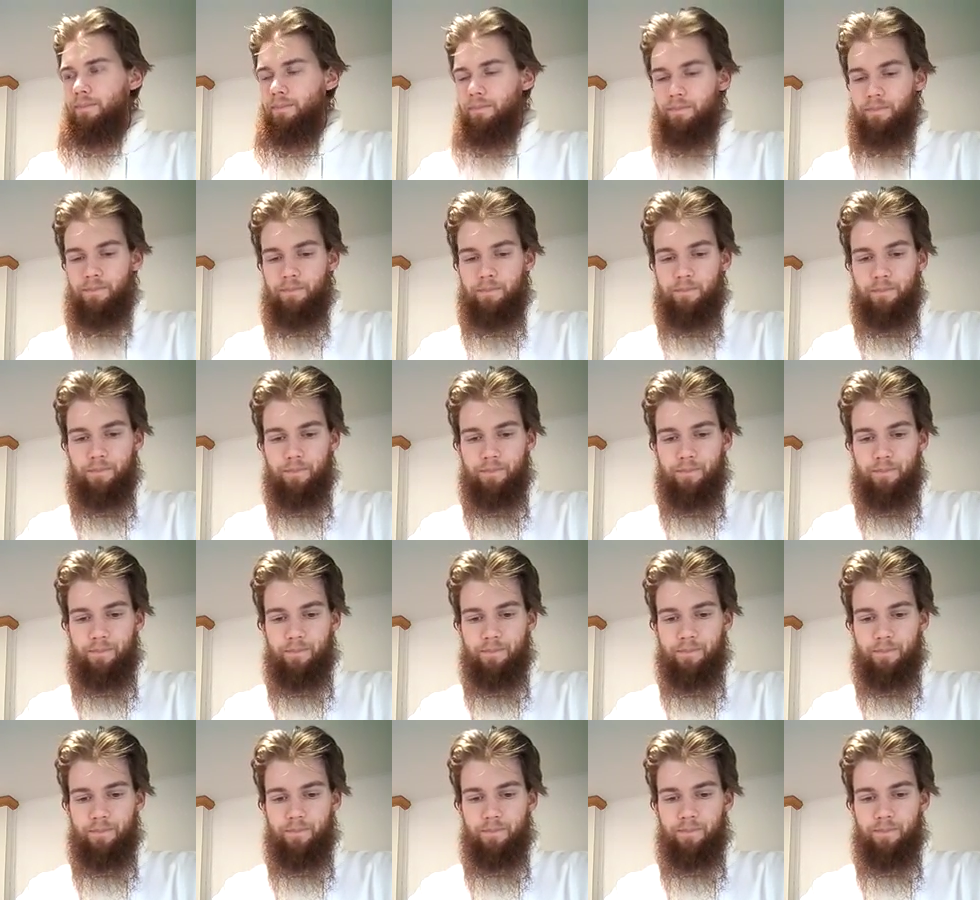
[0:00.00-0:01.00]

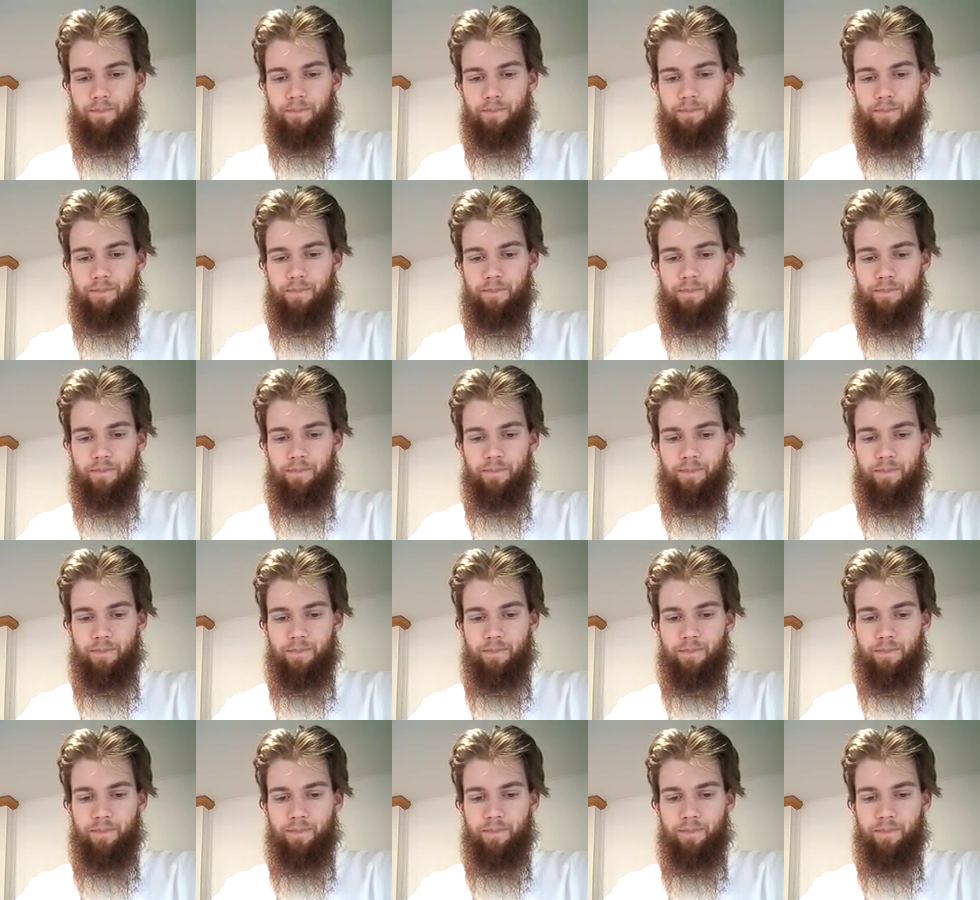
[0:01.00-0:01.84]
[no speech]